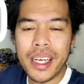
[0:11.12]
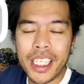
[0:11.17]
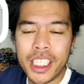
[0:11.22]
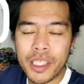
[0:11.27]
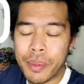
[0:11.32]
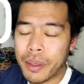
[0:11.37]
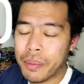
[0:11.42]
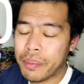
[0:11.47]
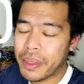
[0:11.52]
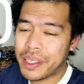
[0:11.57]
it's
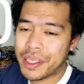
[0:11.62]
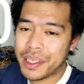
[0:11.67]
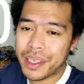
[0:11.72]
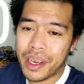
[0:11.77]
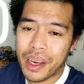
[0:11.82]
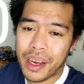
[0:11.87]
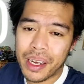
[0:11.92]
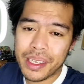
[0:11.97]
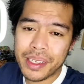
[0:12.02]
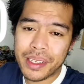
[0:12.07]
been busy
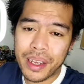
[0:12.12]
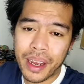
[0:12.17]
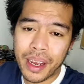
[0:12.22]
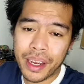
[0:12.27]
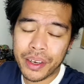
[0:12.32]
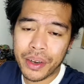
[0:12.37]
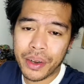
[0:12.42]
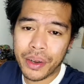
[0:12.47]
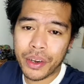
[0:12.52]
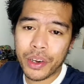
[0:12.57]
guys, I
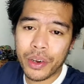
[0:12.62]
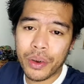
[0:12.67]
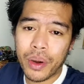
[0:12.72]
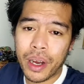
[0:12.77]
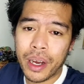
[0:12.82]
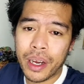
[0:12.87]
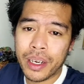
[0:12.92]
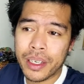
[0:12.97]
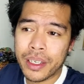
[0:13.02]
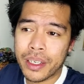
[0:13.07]
know
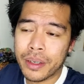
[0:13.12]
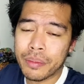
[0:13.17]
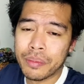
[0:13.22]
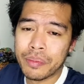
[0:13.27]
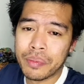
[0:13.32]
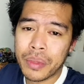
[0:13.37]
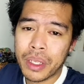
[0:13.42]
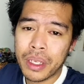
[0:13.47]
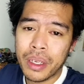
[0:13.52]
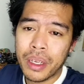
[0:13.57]

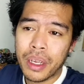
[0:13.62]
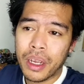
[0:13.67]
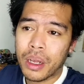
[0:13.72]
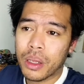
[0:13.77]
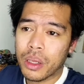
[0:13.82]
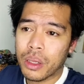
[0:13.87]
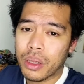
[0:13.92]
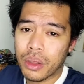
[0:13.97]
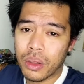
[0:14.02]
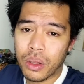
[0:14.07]
um,
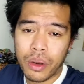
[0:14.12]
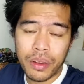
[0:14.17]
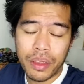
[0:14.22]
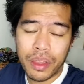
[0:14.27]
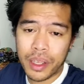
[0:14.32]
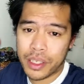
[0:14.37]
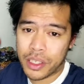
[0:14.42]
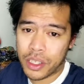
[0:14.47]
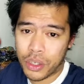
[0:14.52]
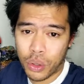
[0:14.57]
a lot of
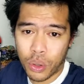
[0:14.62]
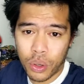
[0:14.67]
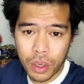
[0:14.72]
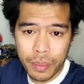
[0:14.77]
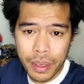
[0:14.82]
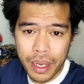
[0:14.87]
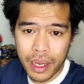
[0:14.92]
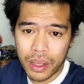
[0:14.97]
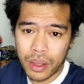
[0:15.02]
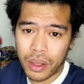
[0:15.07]
things to talk
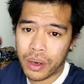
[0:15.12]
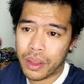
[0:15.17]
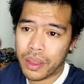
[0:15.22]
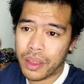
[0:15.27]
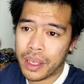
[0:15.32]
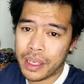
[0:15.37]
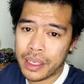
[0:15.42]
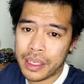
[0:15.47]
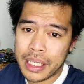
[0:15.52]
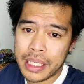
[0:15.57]
about, a lot of
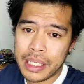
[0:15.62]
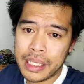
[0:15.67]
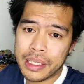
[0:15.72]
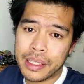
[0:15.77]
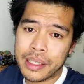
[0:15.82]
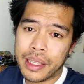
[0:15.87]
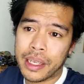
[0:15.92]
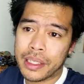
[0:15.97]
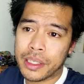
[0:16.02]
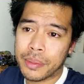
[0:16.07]
things
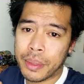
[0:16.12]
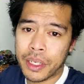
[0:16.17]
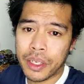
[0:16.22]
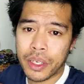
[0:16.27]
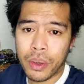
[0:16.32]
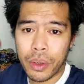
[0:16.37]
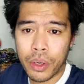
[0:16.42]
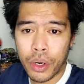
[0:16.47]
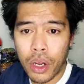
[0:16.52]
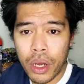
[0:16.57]
that's been
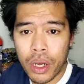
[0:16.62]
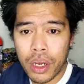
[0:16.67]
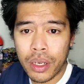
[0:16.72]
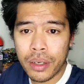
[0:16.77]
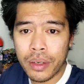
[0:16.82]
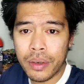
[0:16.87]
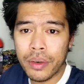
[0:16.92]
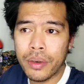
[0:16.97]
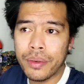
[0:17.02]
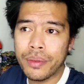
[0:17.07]
going
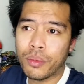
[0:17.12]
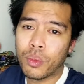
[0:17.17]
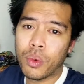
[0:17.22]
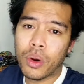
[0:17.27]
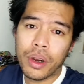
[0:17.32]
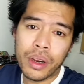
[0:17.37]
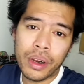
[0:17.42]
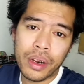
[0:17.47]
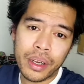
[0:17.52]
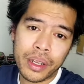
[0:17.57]
on,
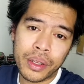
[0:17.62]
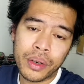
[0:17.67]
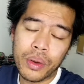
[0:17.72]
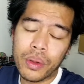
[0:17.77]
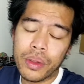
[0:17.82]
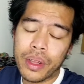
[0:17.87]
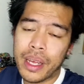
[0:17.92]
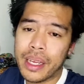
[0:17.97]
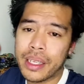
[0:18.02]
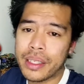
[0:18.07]
work and
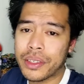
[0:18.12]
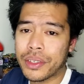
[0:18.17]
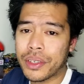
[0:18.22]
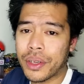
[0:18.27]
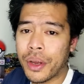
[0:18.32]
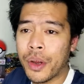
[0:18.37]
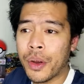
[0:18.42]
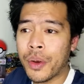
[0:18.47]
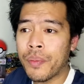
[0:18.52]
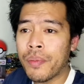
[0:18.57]
all that.
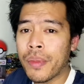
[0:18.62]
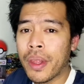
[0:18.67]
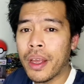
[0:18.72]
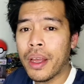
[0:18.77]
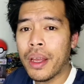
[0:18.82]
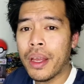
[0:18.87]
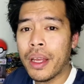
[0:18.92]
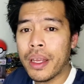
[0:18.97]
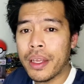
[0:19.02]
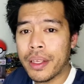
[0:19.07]
So
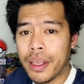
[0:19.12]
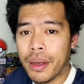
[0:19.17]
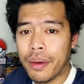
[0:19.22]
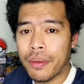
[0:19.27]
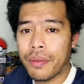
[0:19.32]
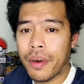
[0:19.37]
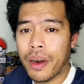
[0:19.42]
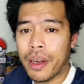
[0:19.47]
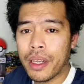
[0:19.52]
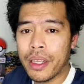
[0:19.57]
yeah,
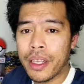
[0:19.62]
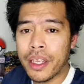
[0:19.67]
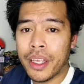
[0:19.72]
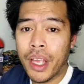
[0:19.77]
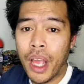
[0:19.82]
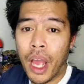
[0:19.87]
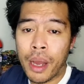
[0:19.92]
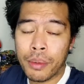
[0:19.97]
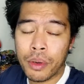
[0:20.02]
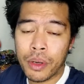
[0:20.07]

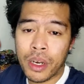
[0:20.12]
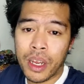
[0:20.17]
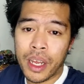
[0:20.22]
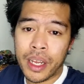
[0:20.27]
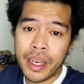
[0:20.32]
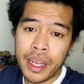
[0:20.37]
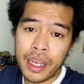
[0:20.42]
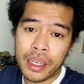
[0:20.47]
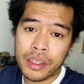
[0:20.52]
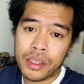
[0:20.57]
finally I'm gonna
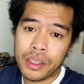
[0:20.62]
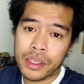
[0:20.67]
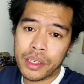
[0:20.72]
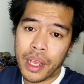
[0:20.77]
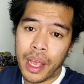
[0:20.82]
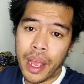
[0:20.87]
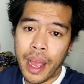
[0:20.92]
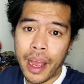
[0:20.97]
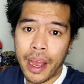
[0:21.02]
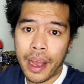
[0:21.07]
announce
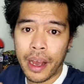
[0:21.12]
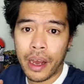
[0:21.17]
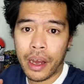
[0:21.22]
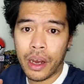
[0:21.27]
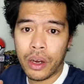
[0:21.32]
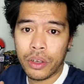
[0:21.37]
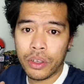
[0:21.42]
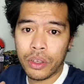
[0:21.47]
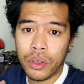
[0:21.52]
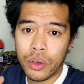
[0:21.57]

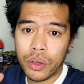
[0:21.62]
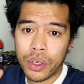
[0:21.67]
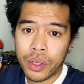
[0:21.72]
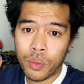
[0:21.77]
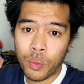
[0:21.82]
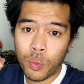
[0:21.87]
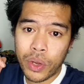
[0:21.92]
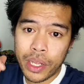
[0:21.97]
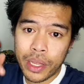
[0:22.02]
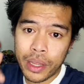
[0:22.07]
how you
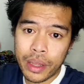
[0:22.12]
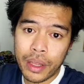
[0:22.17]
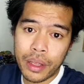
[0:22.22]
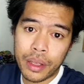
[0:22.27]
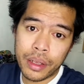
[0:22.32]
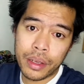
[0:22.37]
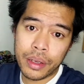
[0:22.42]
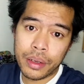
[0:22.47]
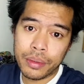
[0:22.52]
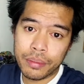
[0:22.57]
can win
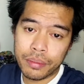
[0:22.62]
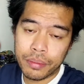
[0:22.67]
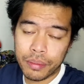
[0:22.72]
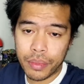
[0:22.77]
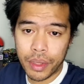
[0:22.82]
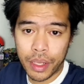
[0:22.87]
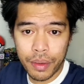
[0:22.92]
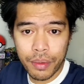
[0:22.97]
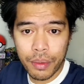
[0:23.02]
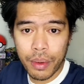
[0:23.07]
the
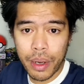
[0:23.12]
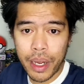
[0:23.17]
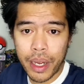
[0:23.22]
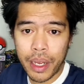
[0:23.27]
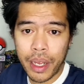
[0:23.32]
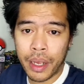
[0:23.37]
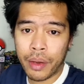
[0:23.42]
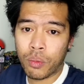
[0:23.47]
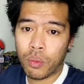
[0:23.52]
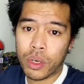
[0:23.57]

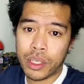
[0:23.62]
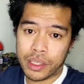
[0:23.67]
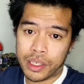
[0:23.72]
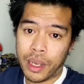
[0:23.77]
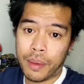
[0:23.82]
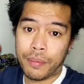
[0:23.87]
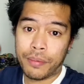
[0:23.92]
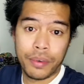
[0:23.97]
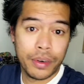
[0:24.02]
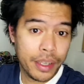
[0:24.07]
giveaway and what's
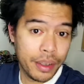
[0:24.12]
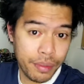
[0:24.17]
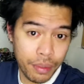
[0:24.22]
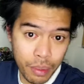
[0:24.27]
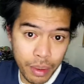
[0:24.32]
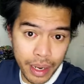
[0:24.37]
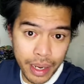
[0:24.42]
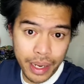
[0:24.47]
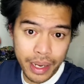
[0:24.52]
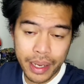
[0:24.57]
up for
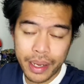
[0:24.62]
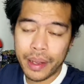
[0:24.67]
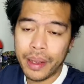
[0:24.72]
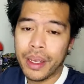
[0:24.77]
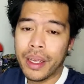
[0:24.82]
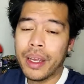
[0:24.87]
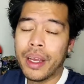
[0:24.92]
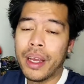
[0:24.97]
giveaway.